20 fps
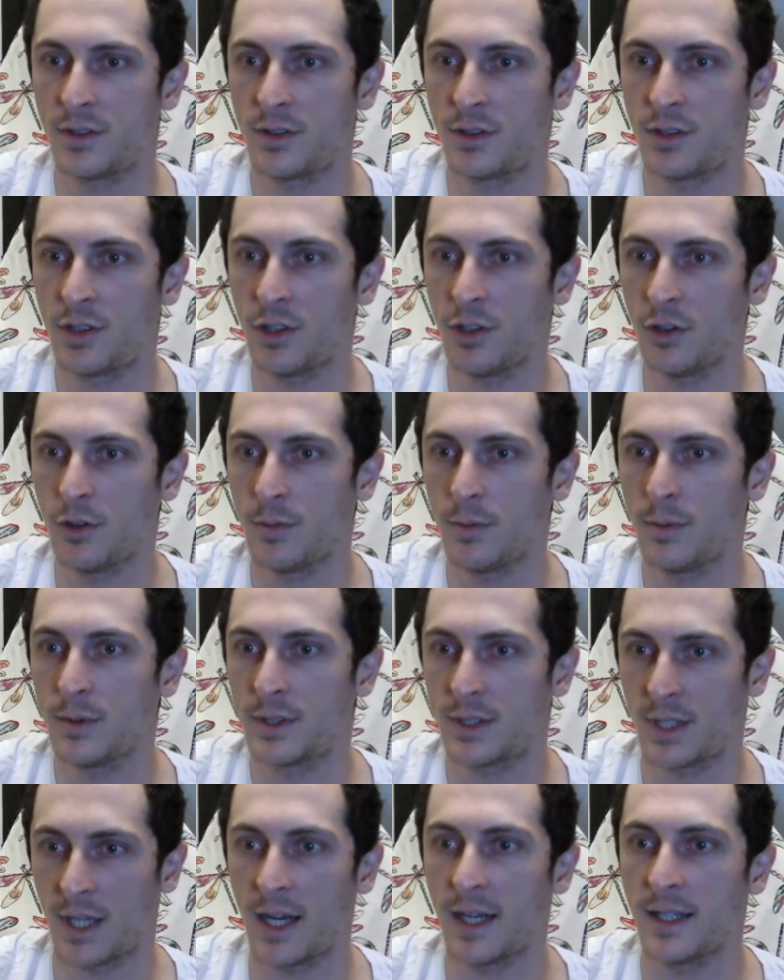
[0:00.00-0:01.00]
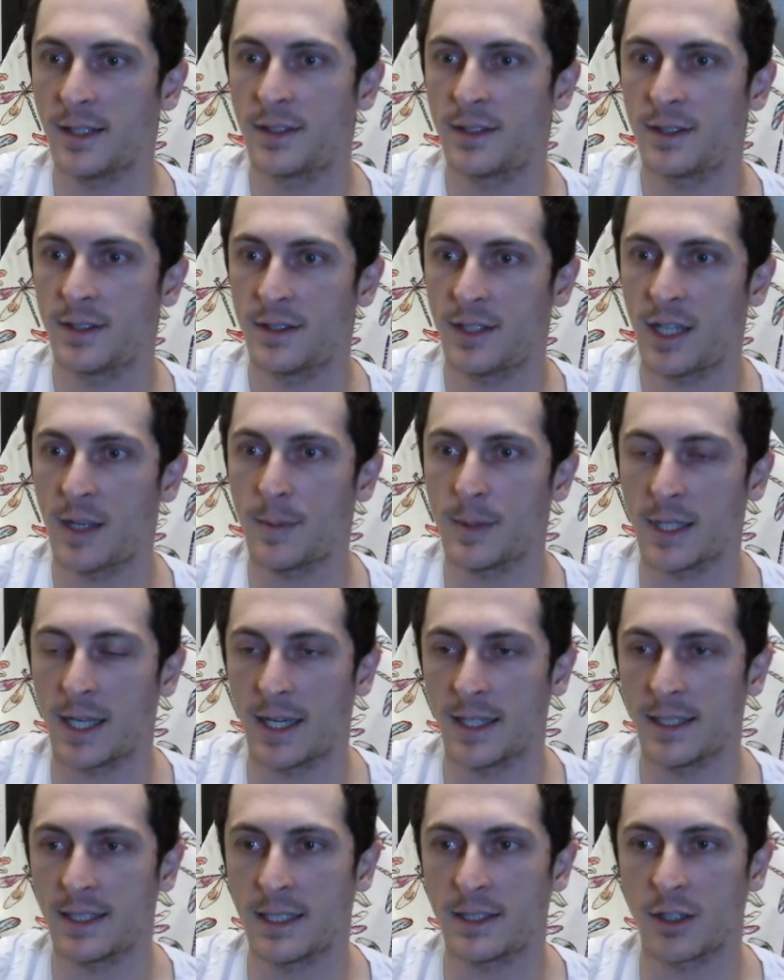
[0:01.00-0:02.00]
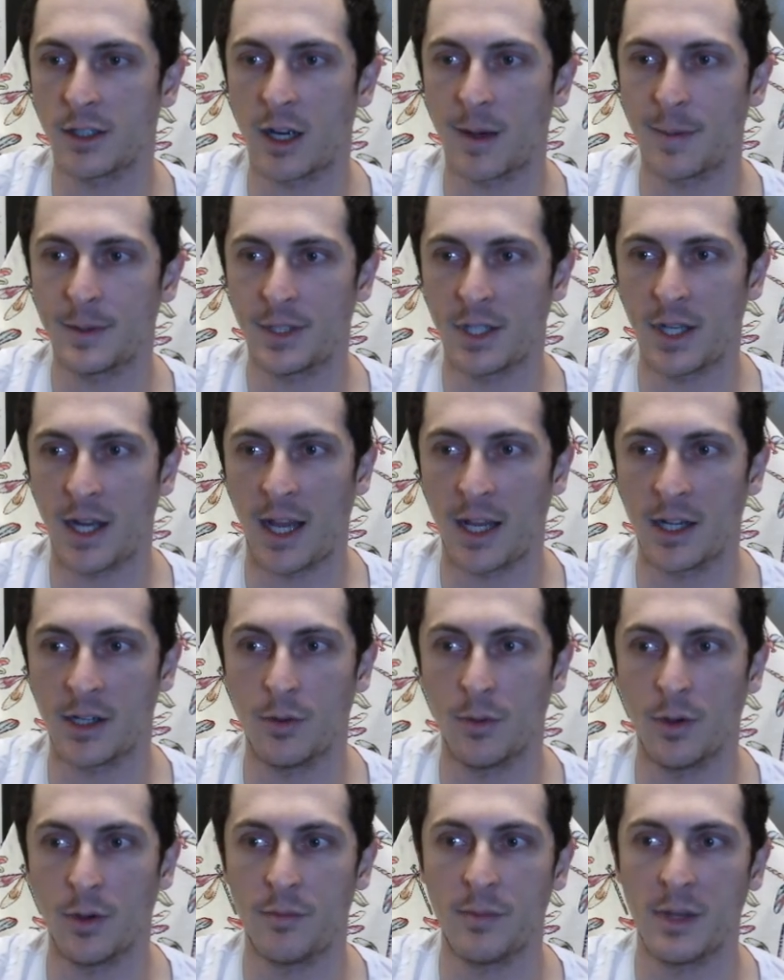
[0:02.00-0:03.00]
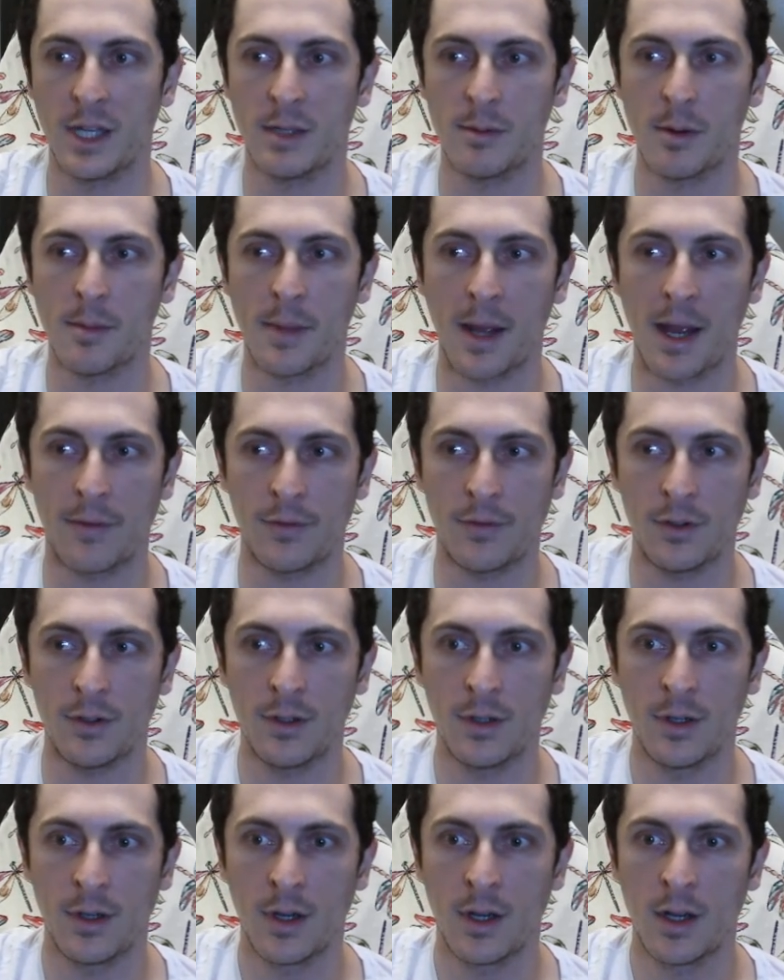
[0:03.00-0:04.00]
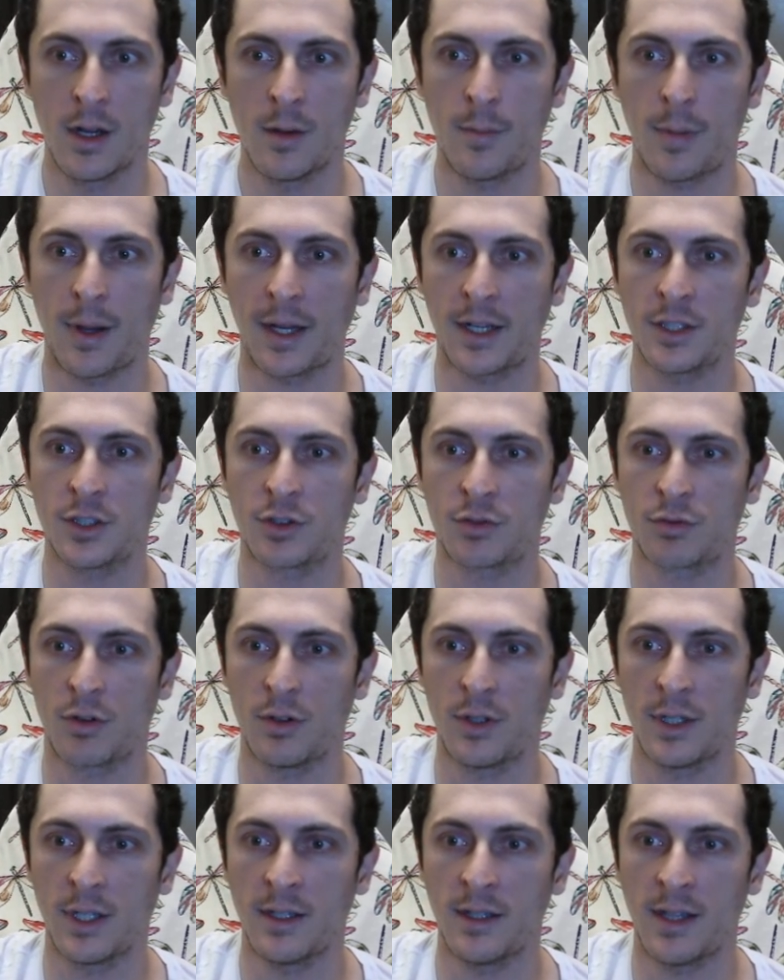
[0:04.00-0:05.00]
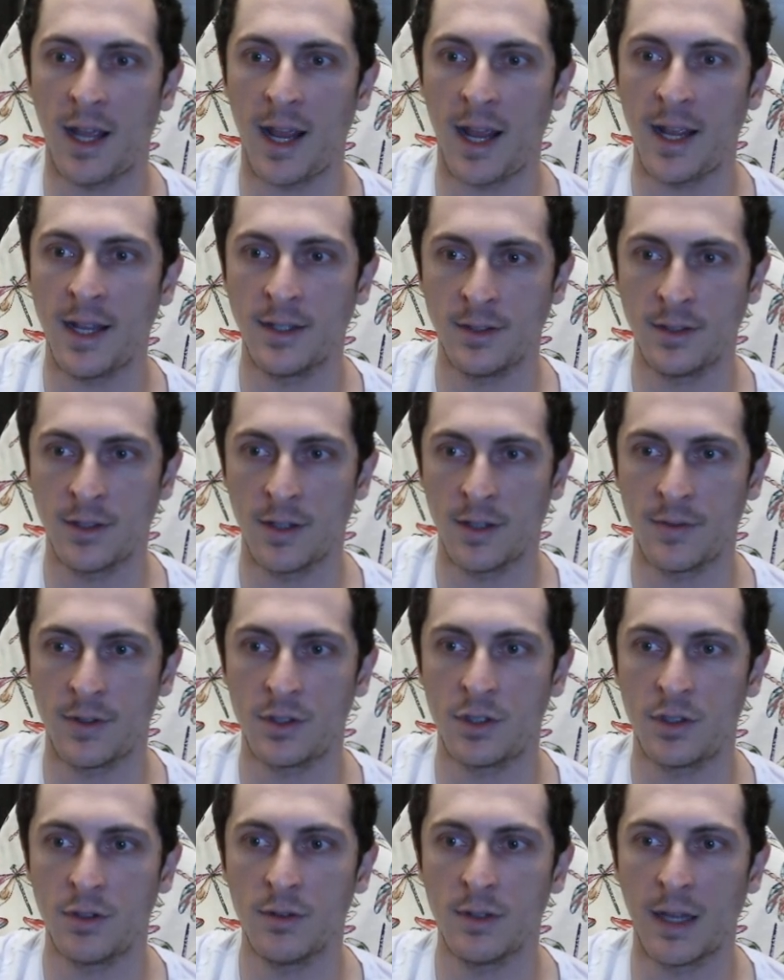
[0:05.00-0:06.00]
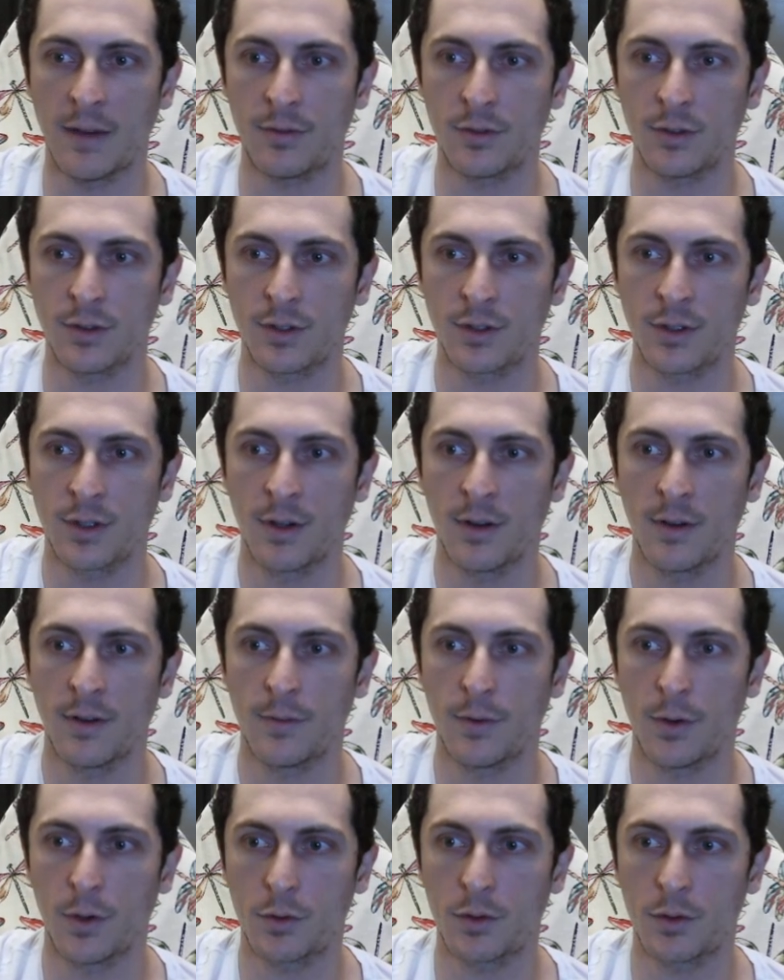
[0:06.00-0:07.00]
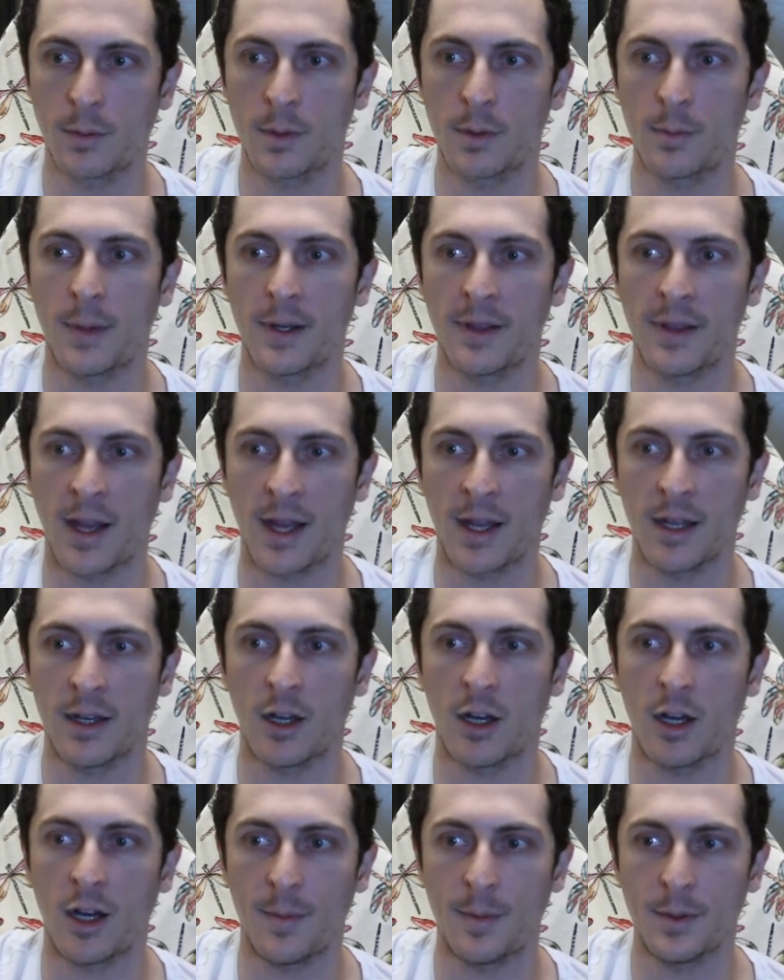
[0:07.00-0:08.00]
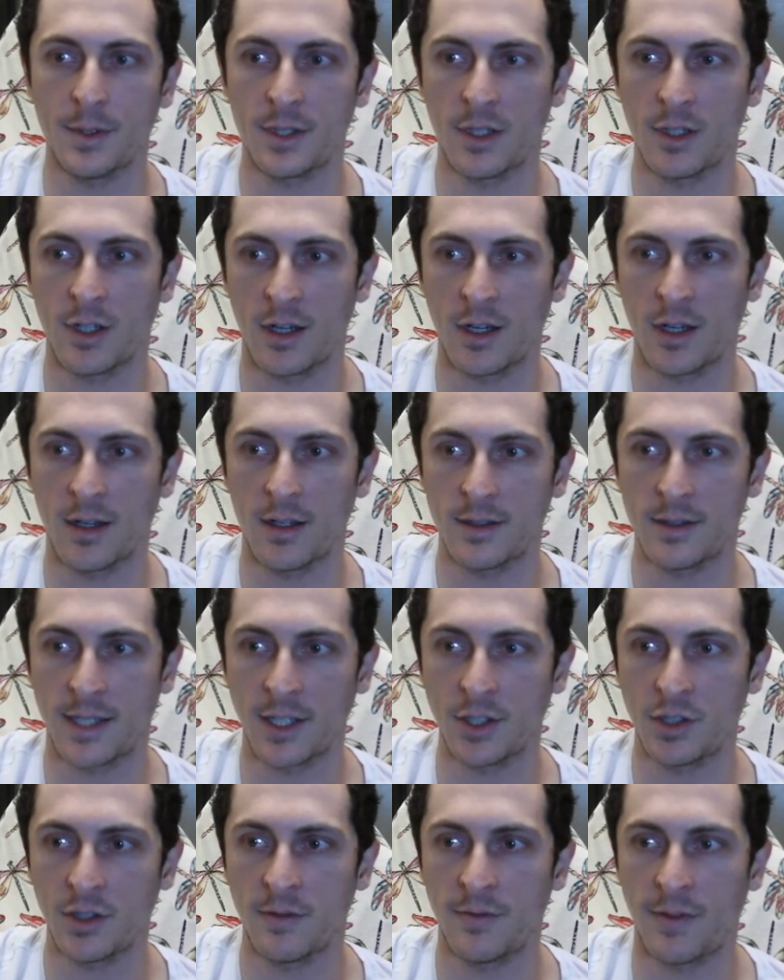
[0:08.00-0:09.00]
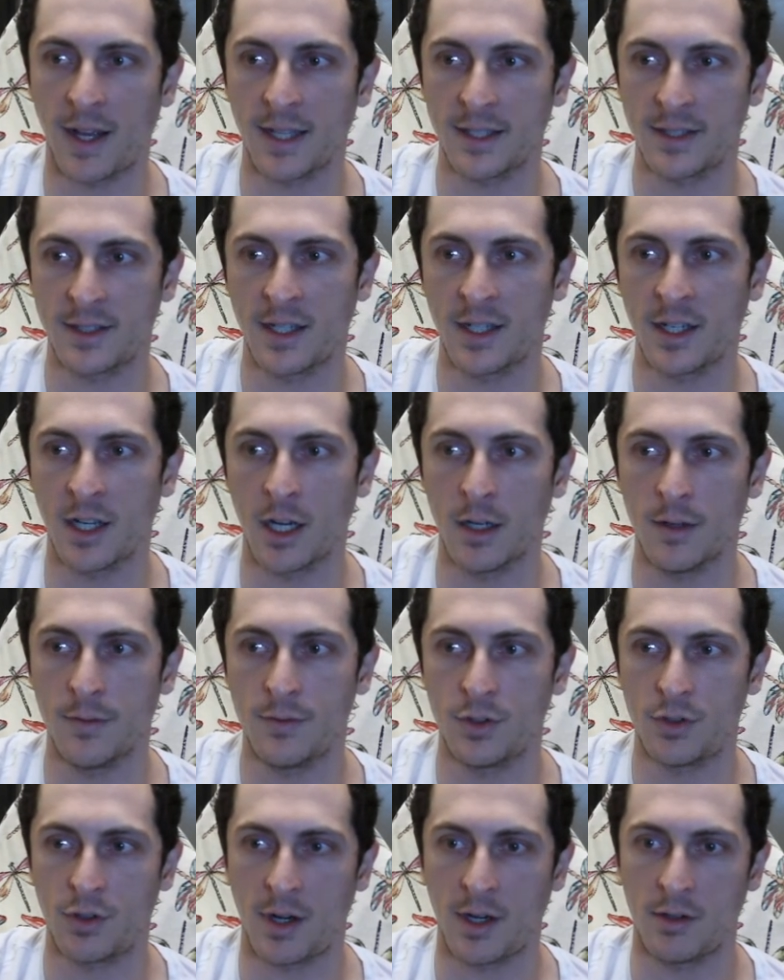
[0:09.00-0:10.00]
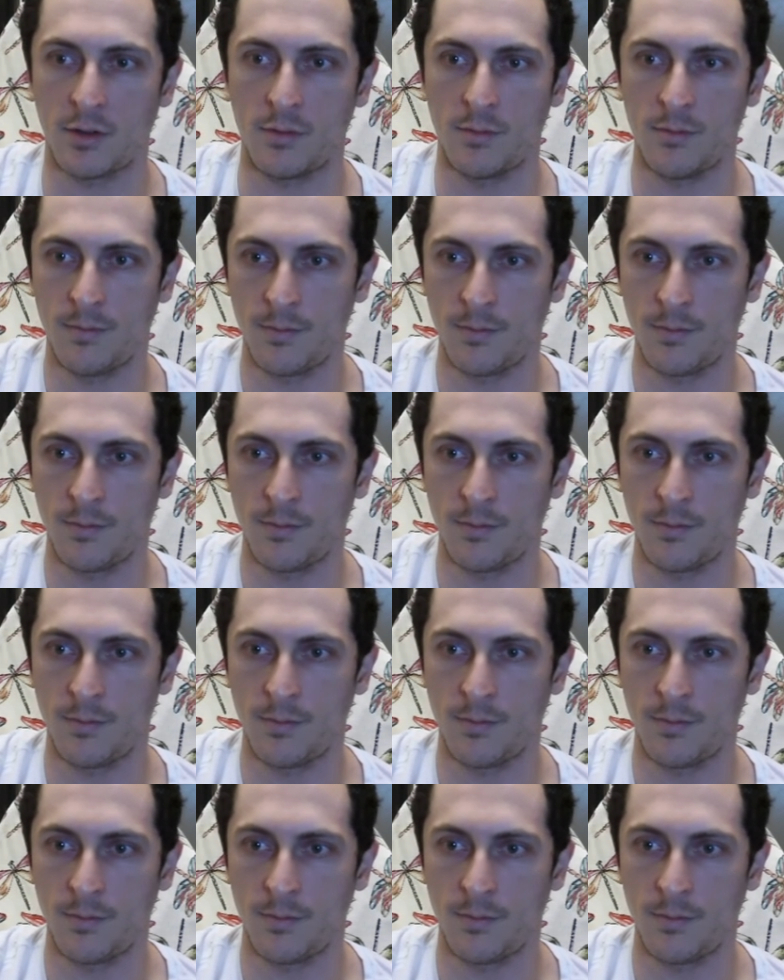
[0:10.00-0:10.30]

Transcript: tube sides stabilize its opposite angle with minimum effort by controlling the ends of the two levers fulcrumed by that opposite tension fastening of the triangle.